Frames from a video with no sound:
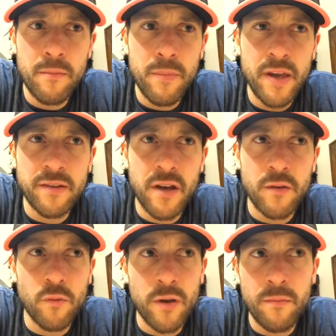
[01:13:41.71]
based
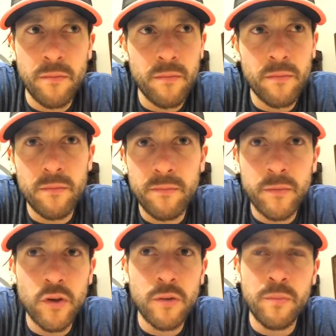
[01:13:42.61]
on what
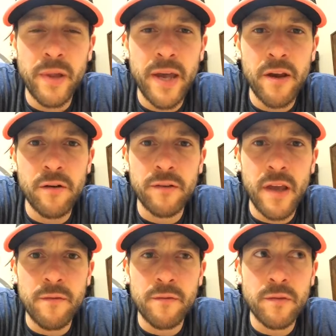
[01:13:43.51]
good players
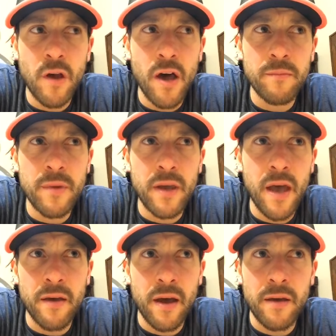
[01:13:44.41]
have taught me,
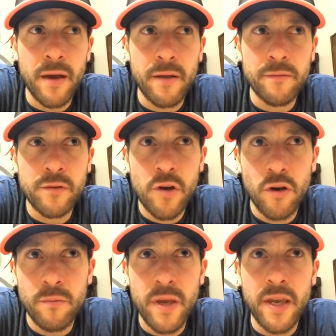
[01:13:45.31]
have
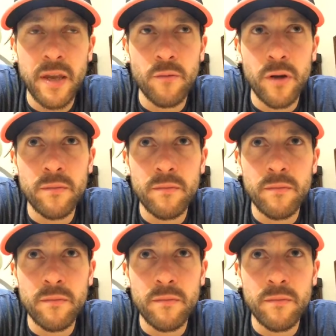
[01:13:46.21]
shown me, and what